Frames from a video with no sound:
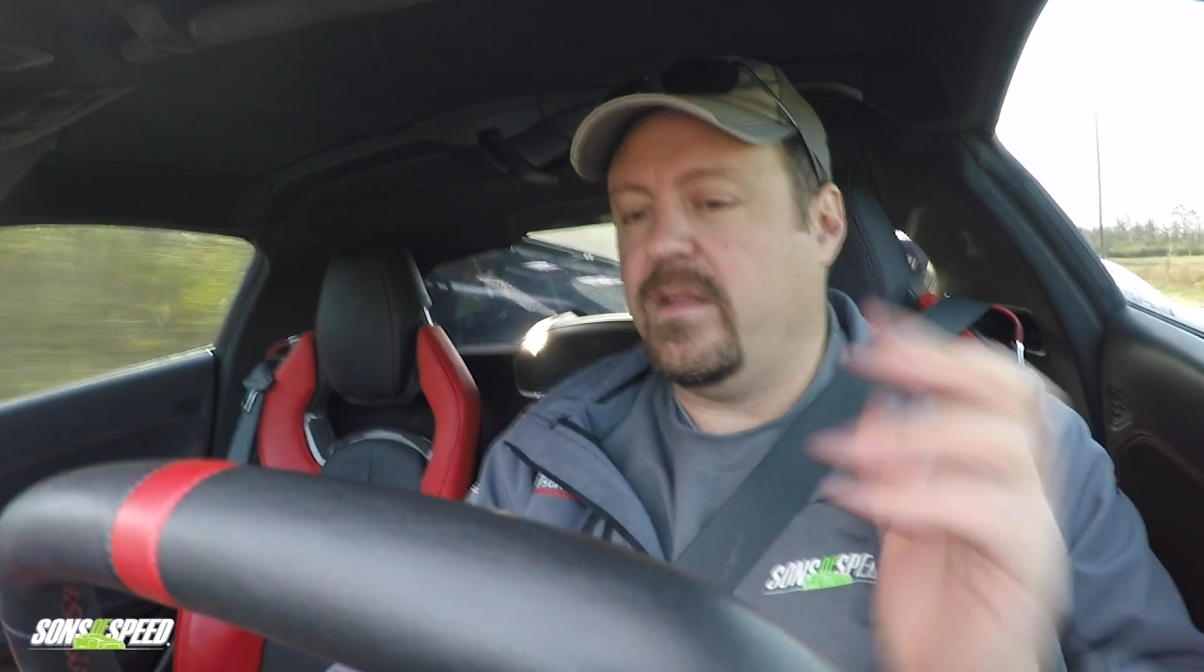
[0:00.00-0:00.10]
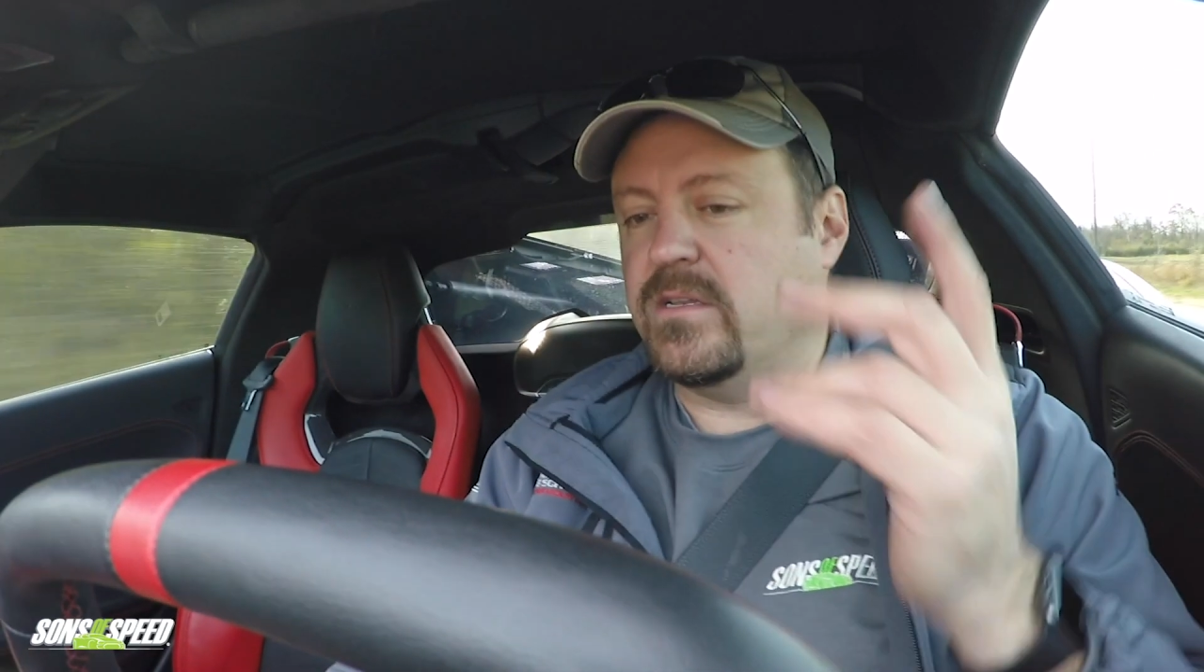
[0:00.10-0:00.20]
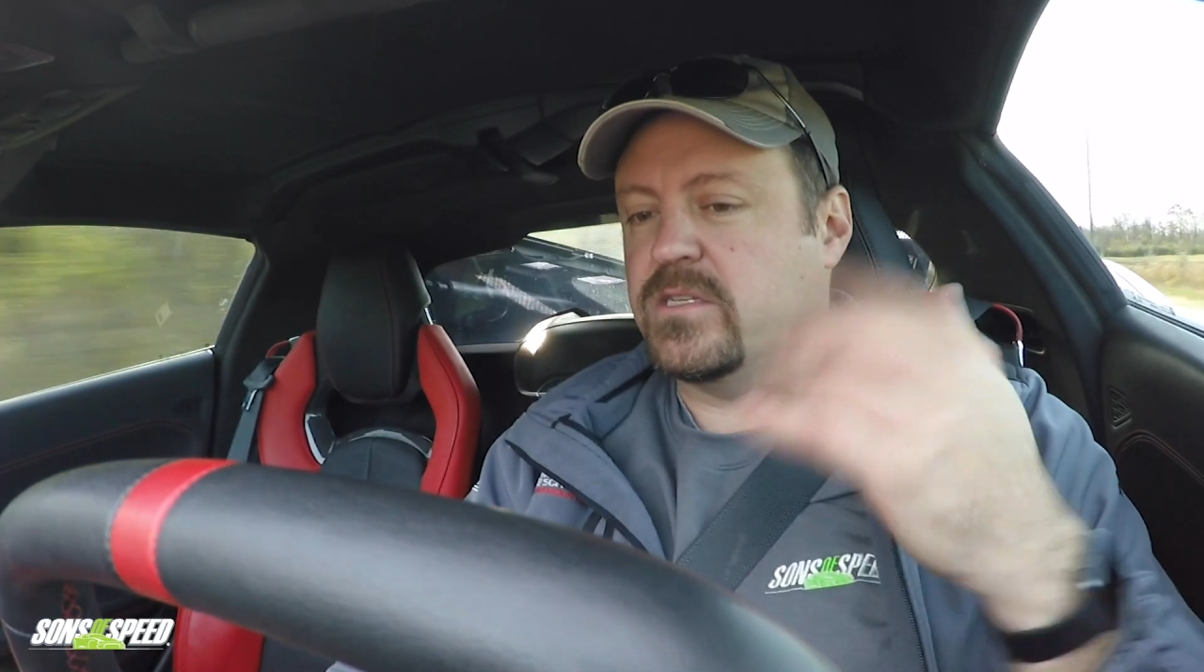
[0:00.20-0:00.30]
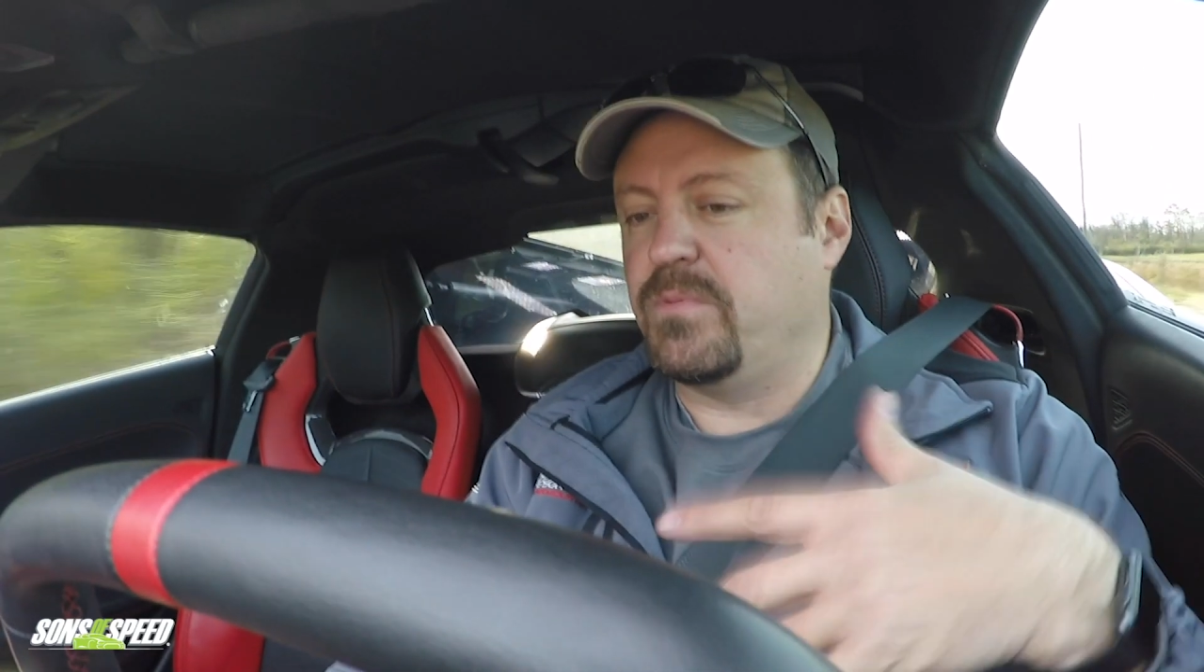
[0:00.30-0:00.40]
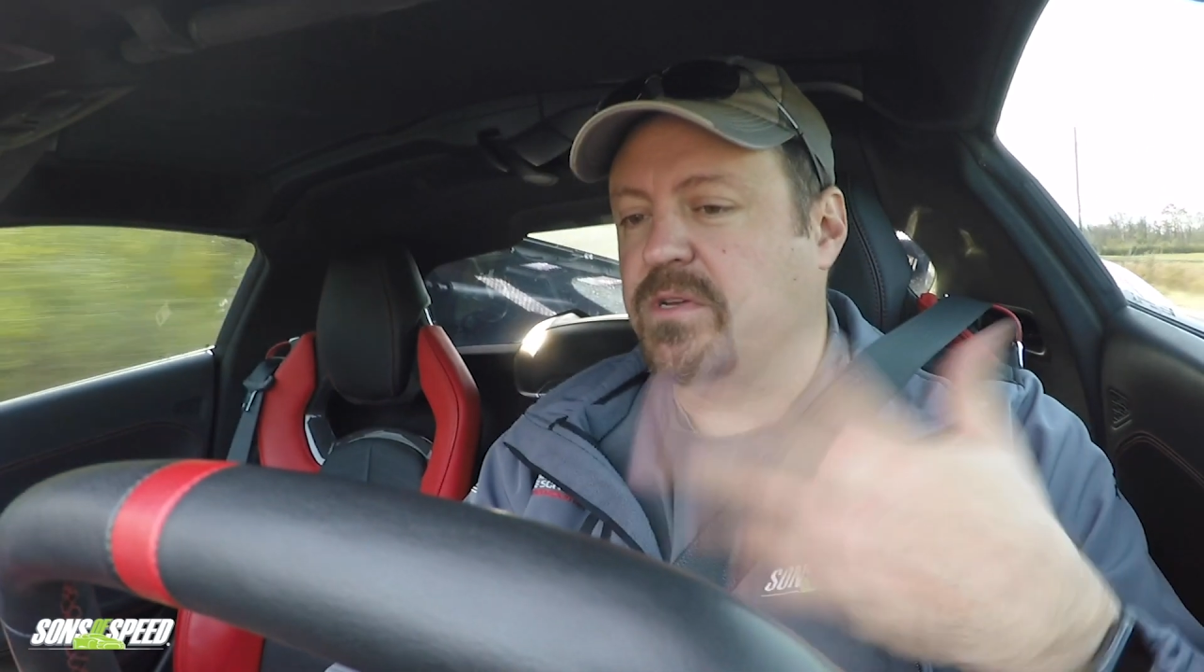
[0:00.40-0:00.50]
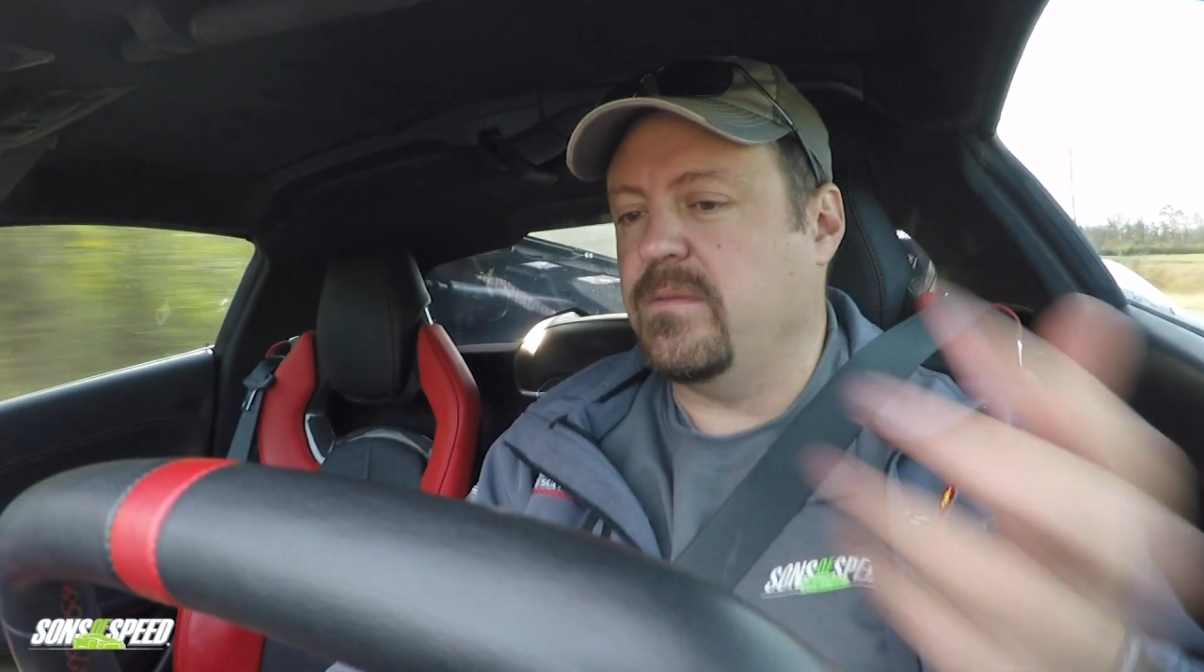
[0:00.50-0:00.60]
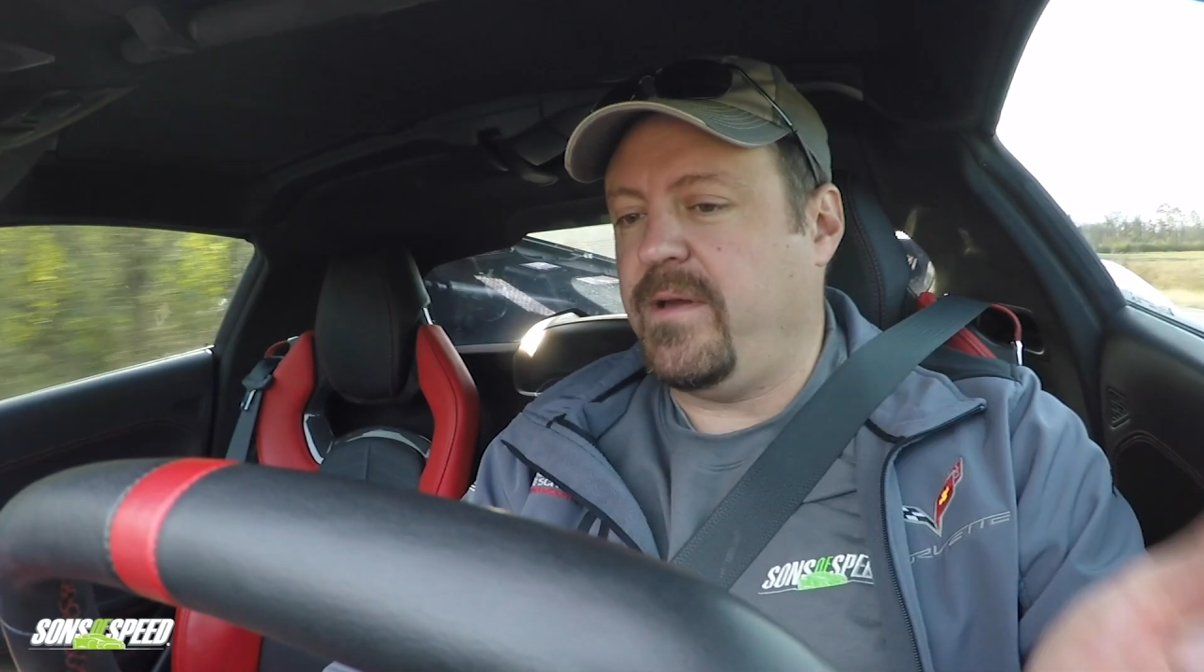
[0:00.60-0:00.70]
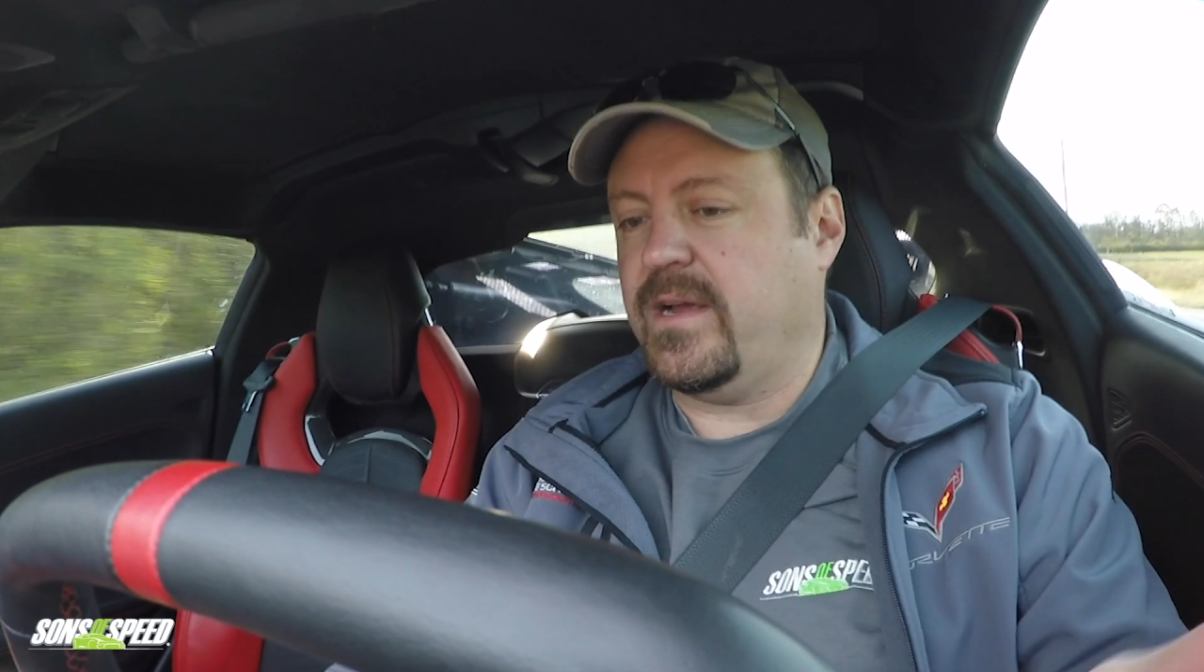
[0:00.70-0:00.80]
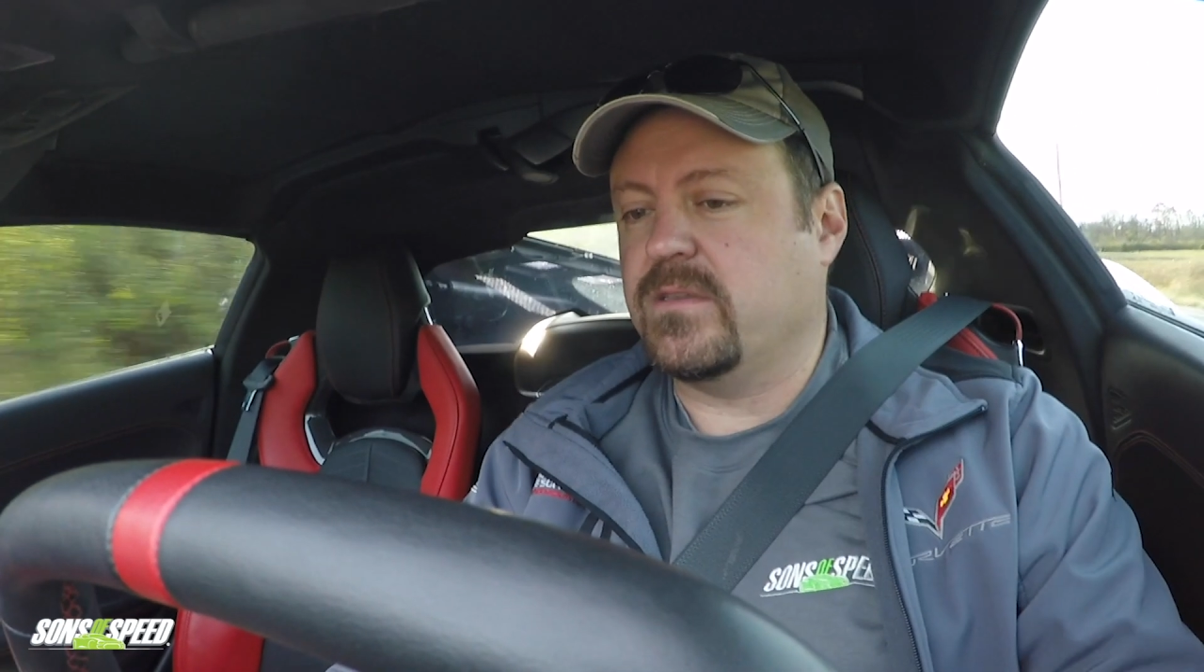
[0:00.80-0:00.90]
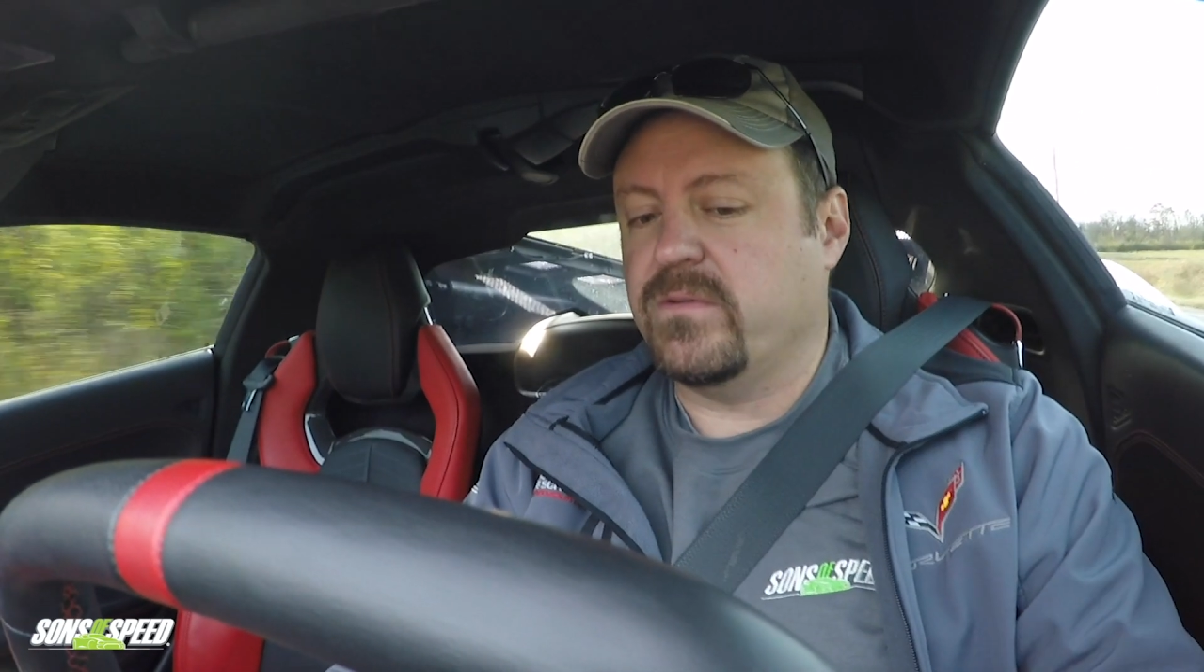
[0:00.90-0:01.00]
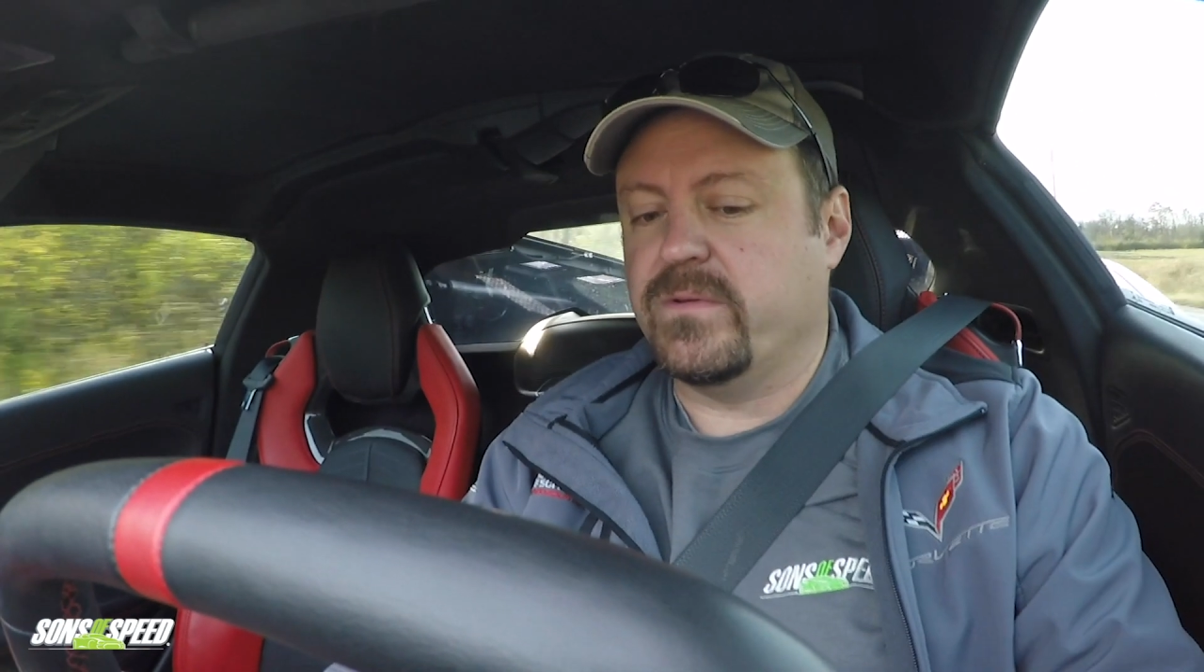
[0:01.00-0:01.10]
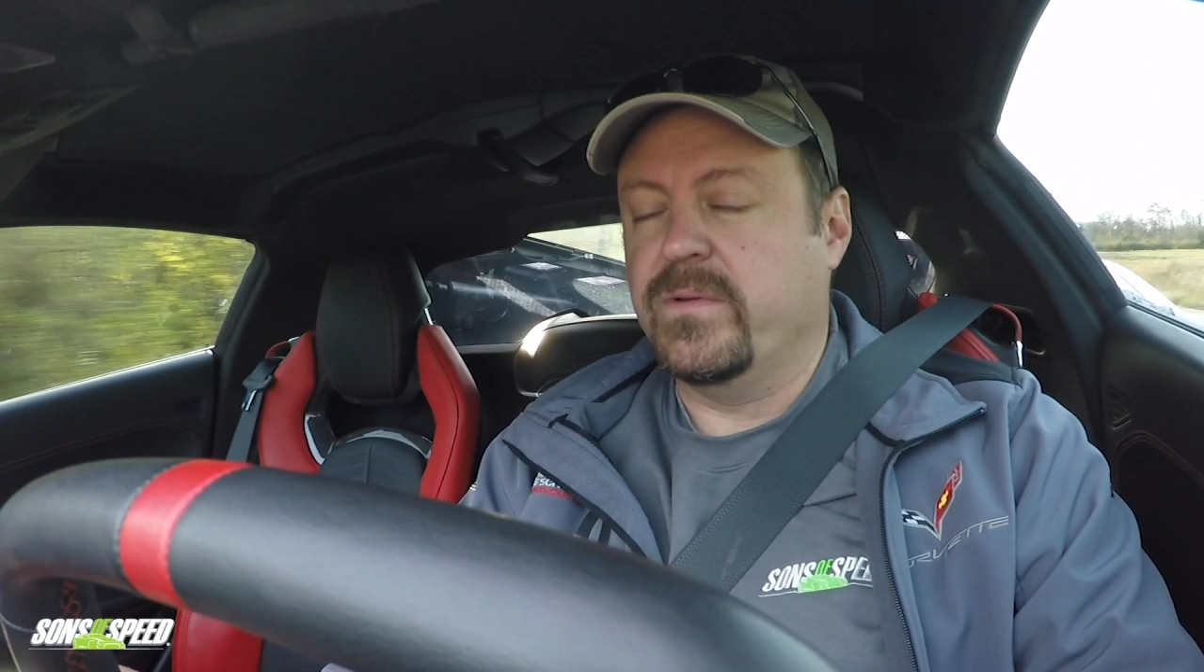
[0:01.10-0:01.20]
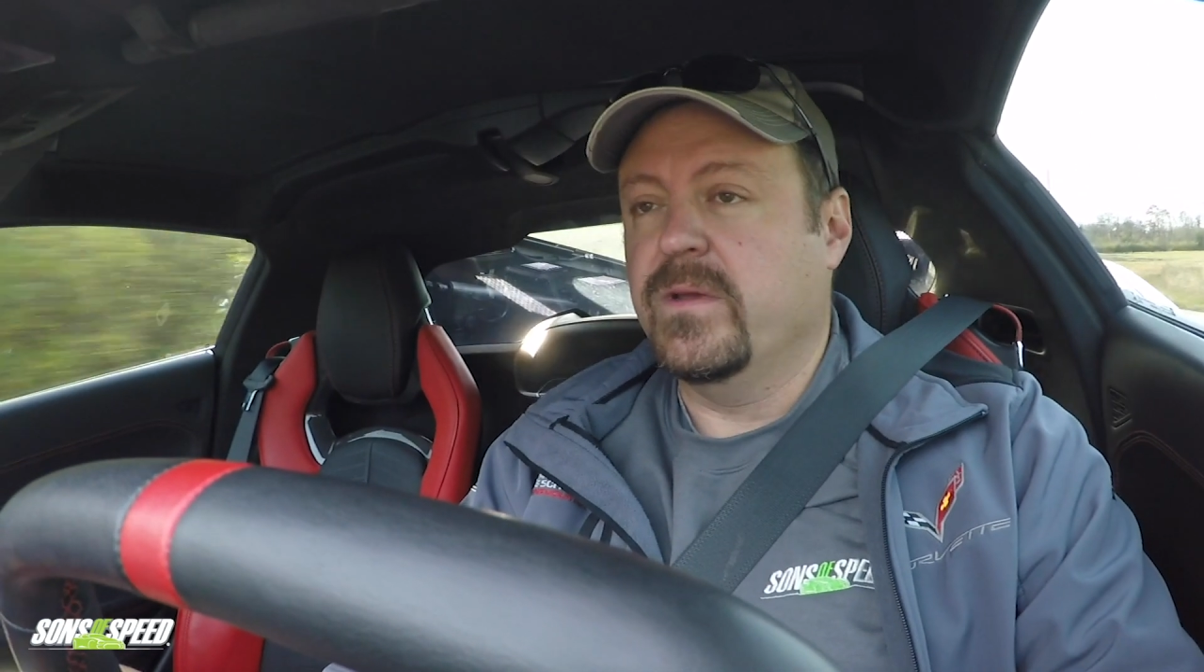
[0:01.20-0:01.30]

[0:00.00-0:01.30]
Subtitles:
it just brings you back to